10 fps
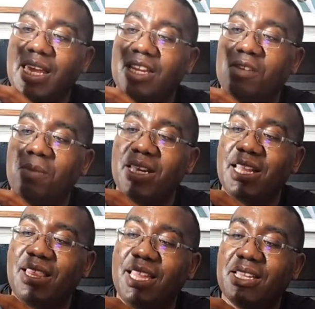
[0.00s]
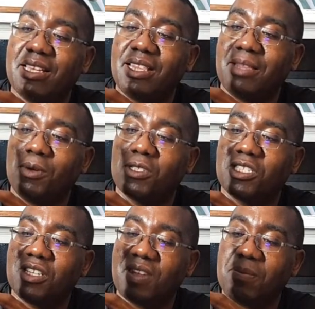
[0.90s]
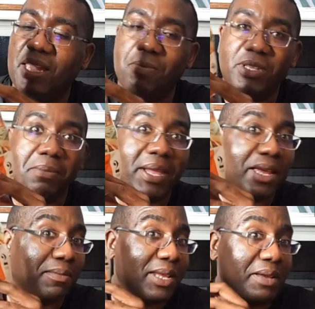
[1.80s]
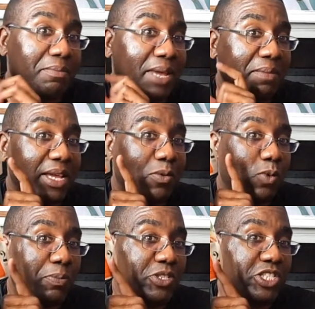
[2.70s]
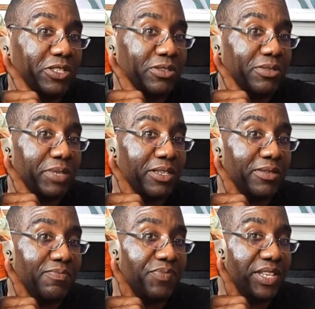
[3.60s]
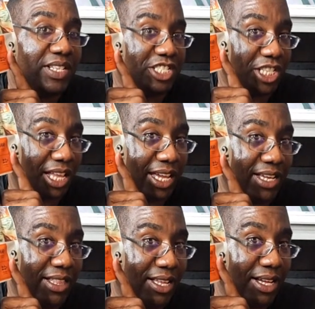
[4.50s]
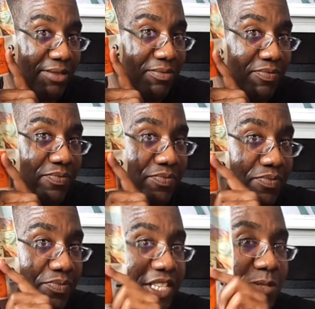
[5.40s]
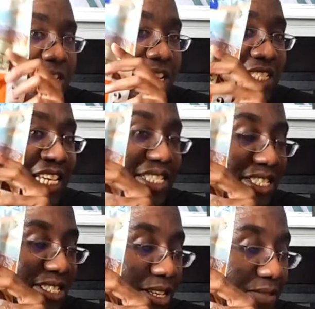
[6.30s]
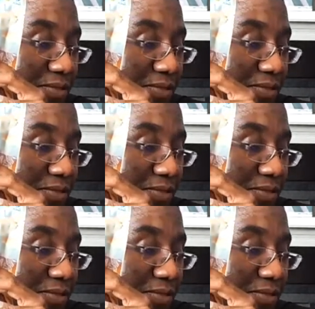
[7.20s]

you might not like most of the stuff they make, but they may, they may make one particular meal that you like a lot. That's why you got to taste this stuff.